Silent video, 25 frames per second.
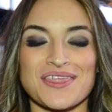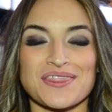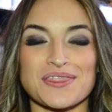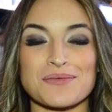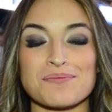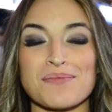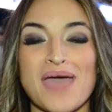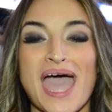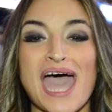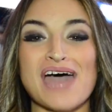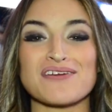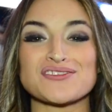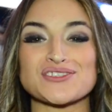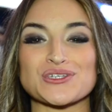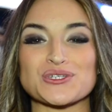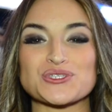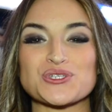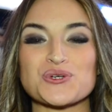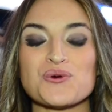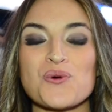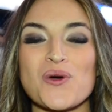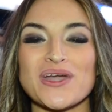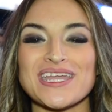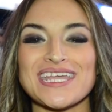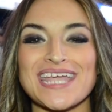The Mavs are
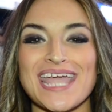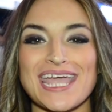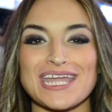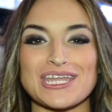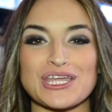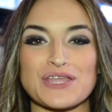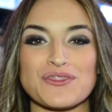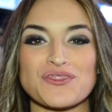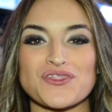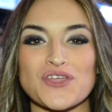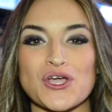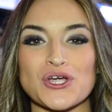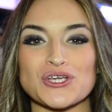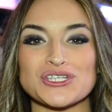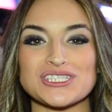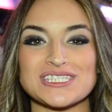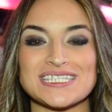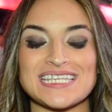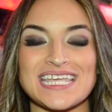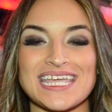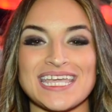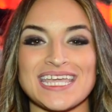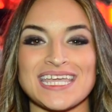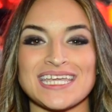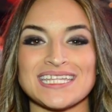
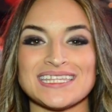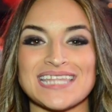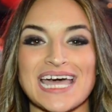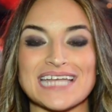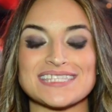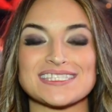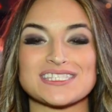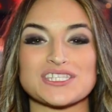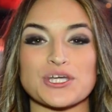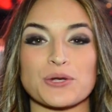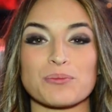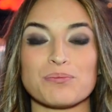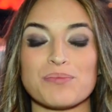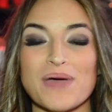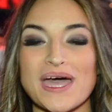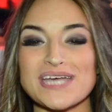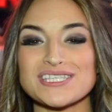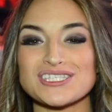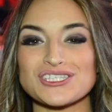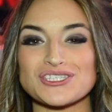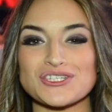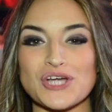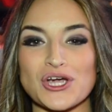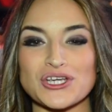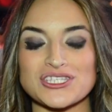28-13. That's their best
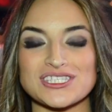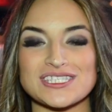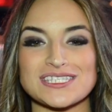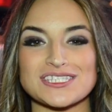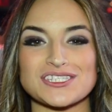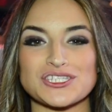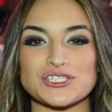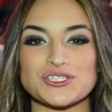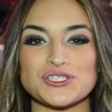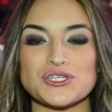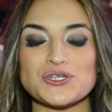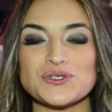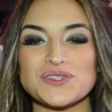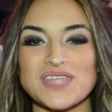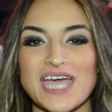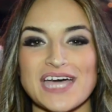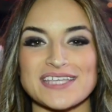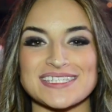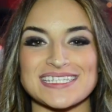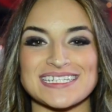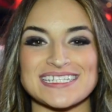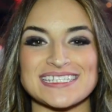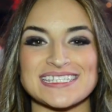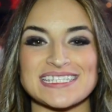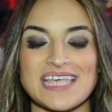start since the
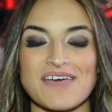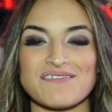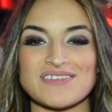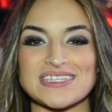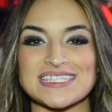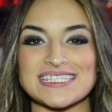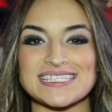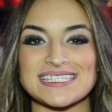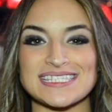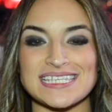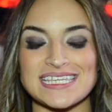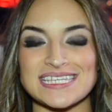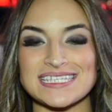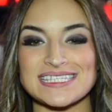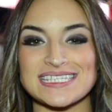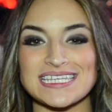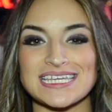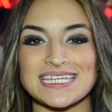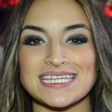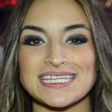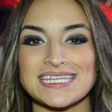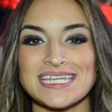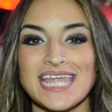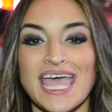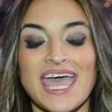2007
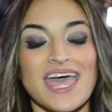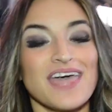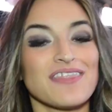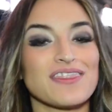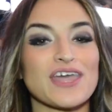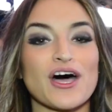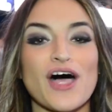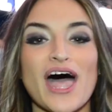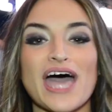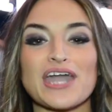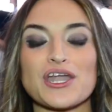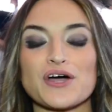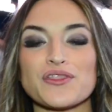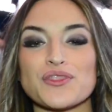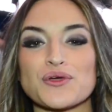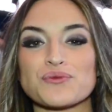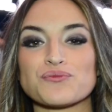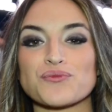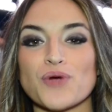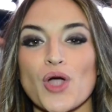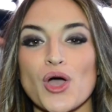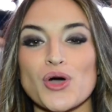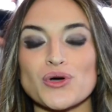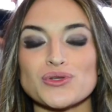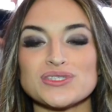season. They'll head on the
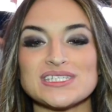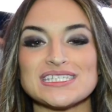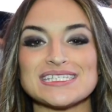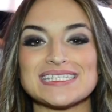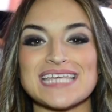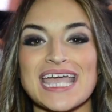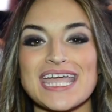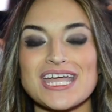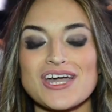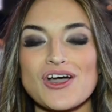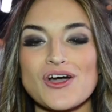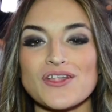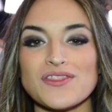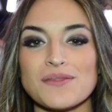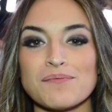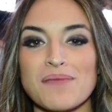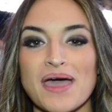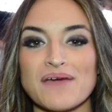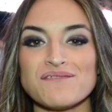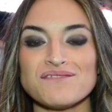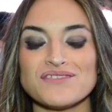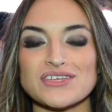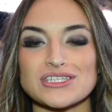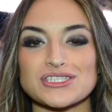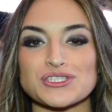road to take on the
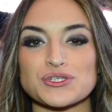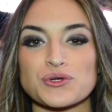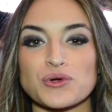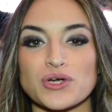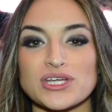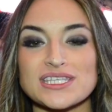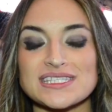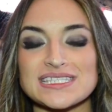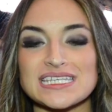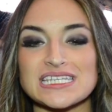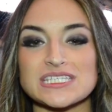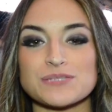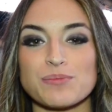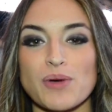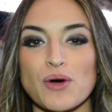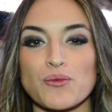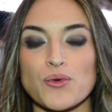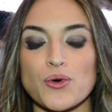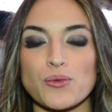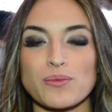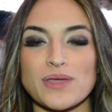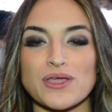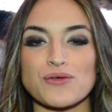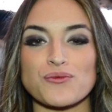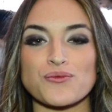Memphis Grizzlies, but
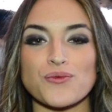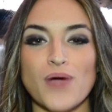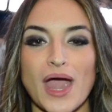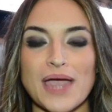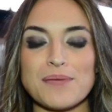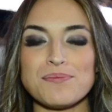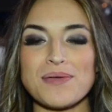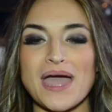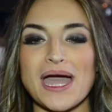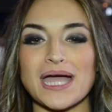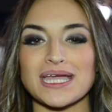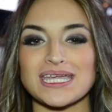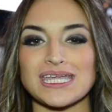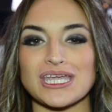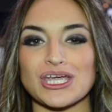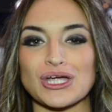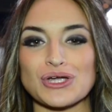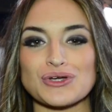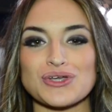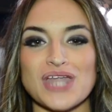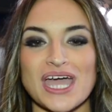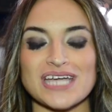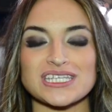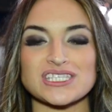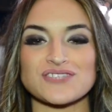we'll be right back here
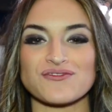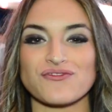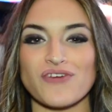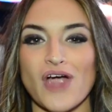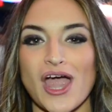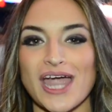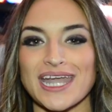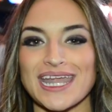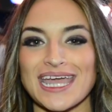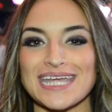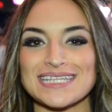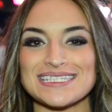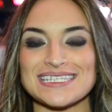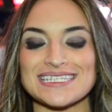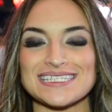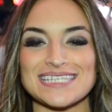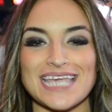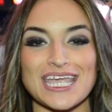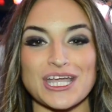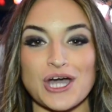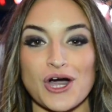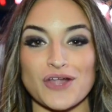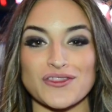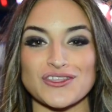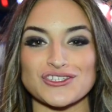next Friday to
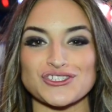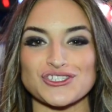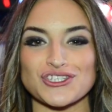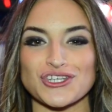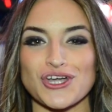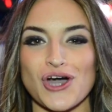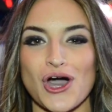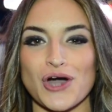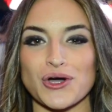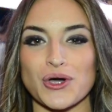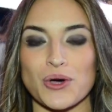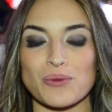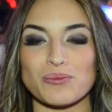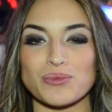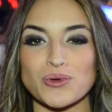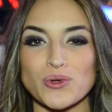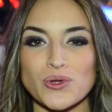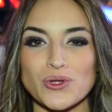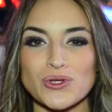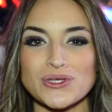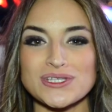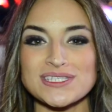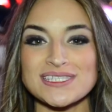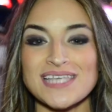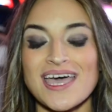take on the Chicago
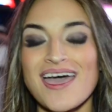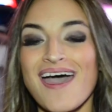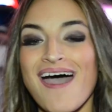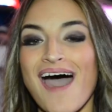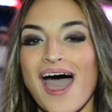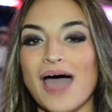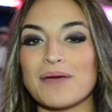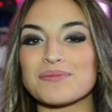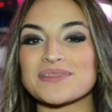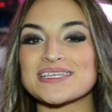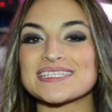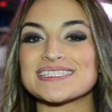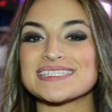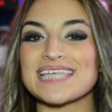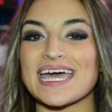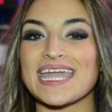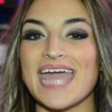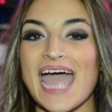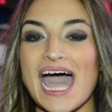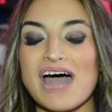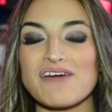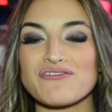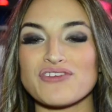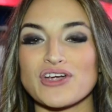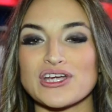Bulls. I'm Lissette
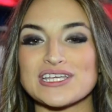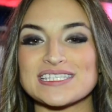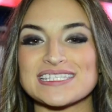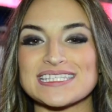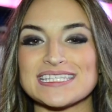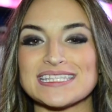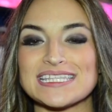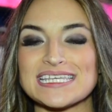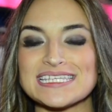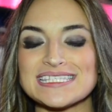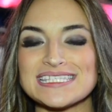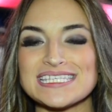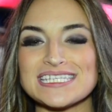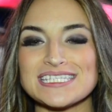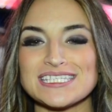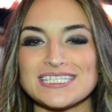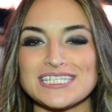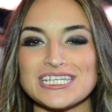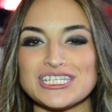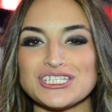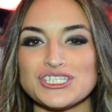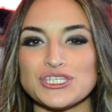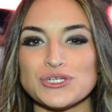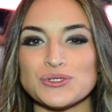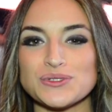Alvarez, and this is
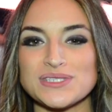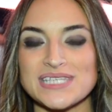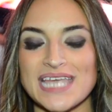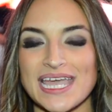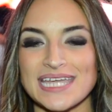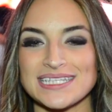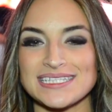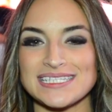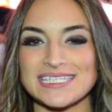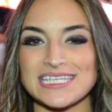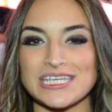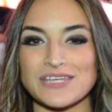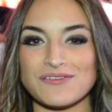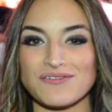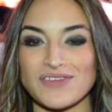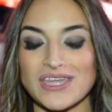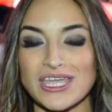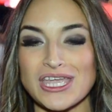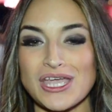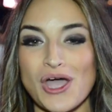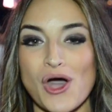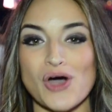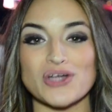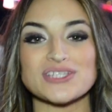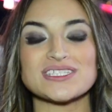D210 TV
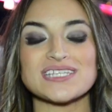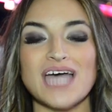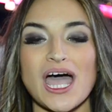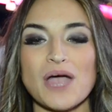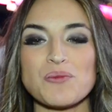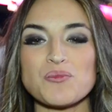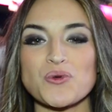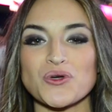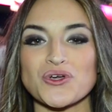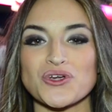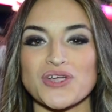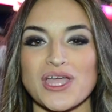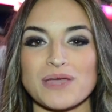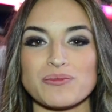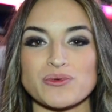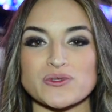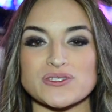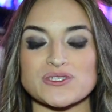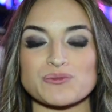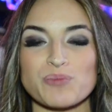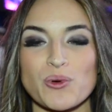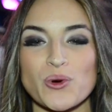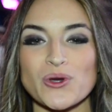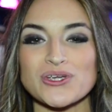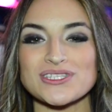on Time Warner Cable
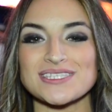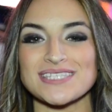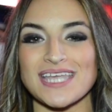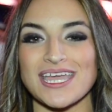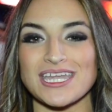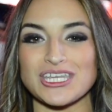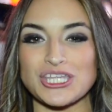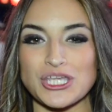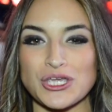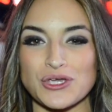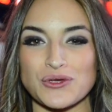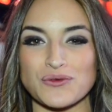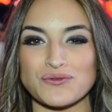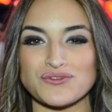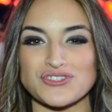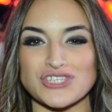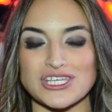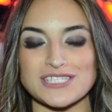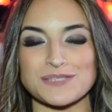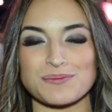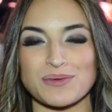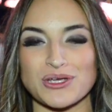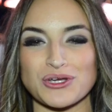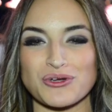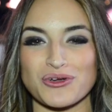Sports, and you've
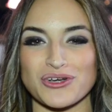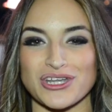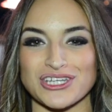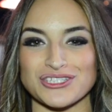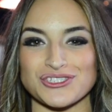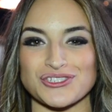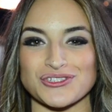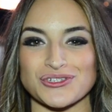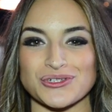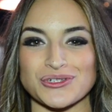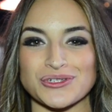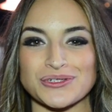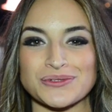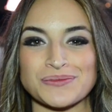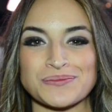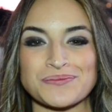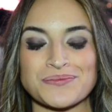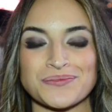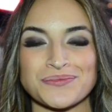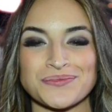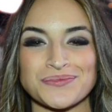just been credentialed.